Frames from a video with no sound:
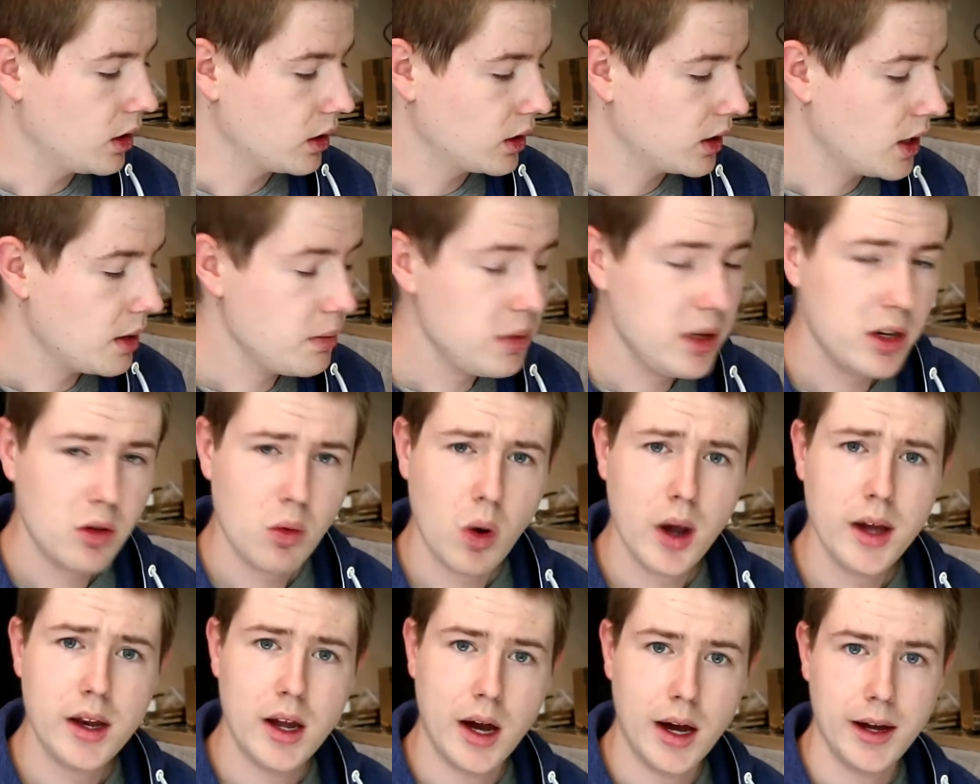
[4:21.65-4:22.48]
can be
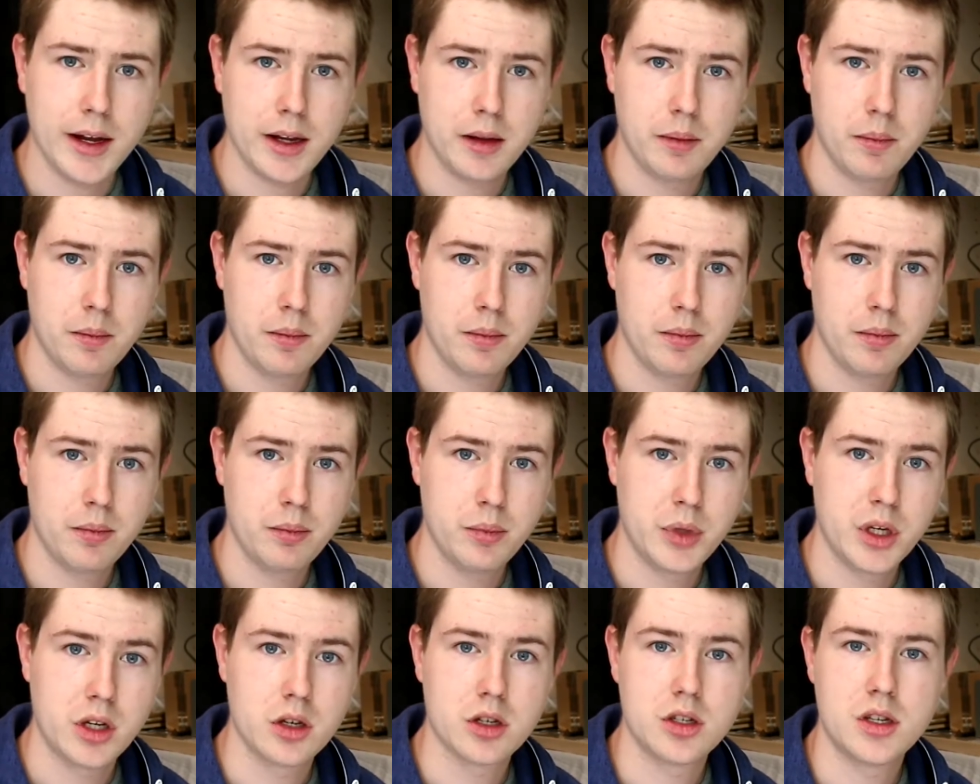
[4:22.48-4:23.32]
quite high,
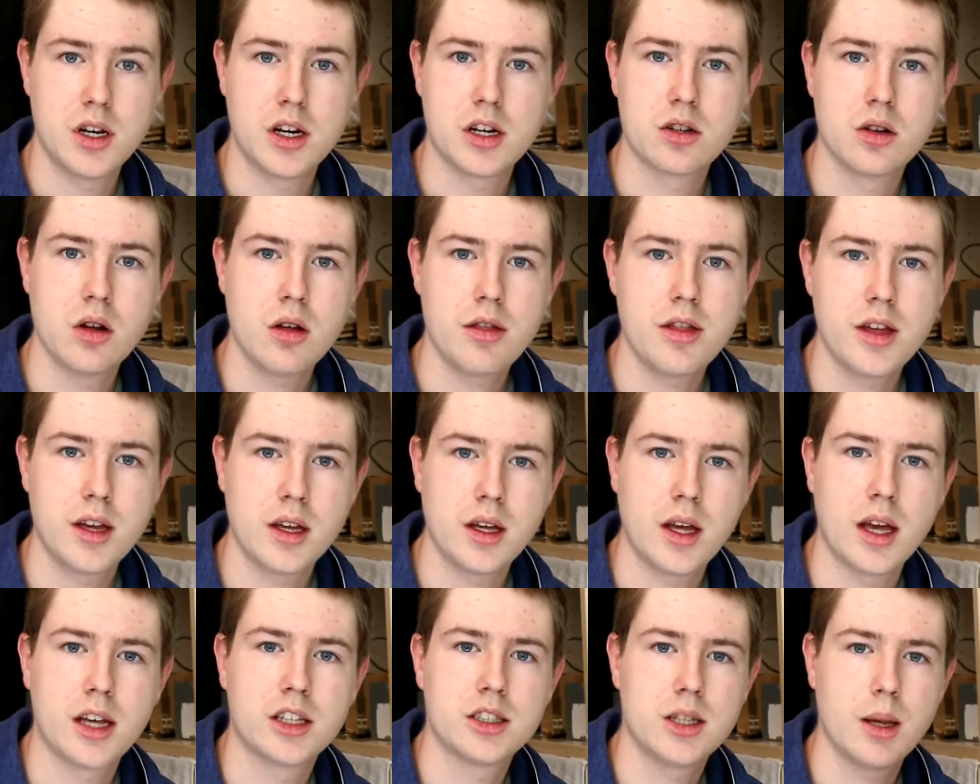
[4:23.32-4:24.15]
because there's
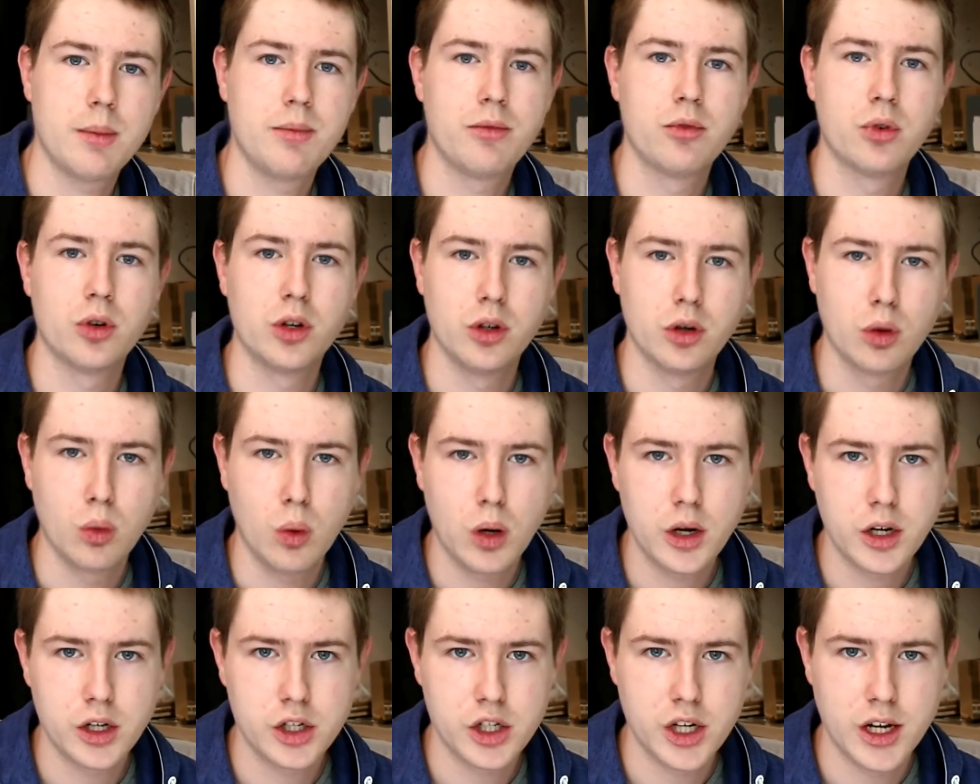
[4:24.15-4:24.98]
nothing except for your
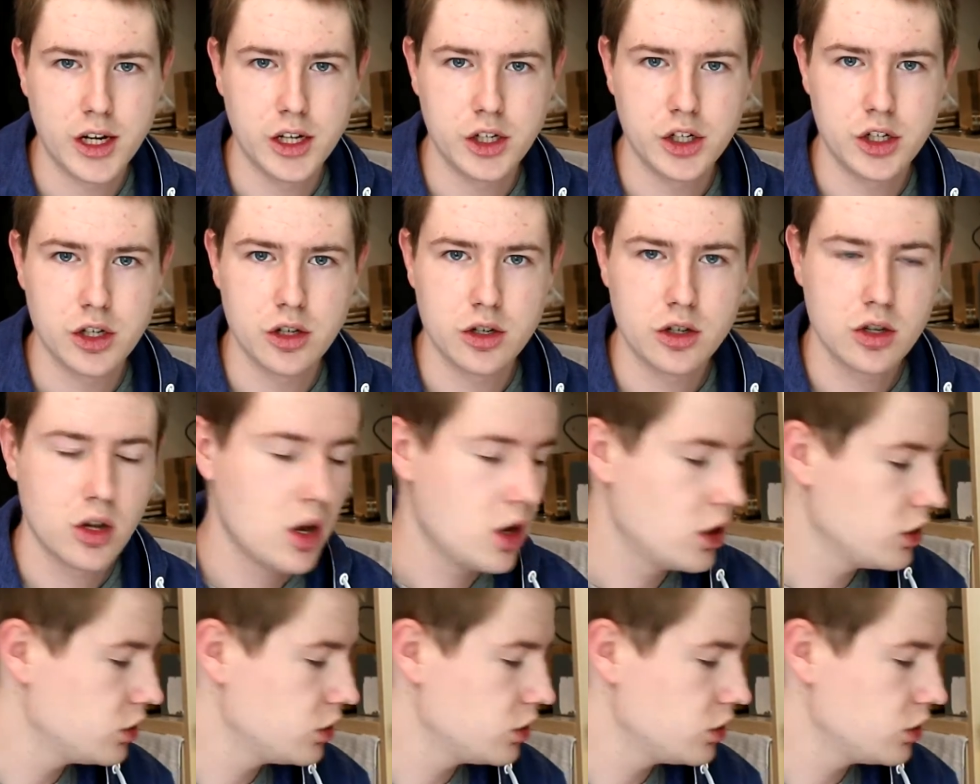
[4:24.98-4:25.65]
water changes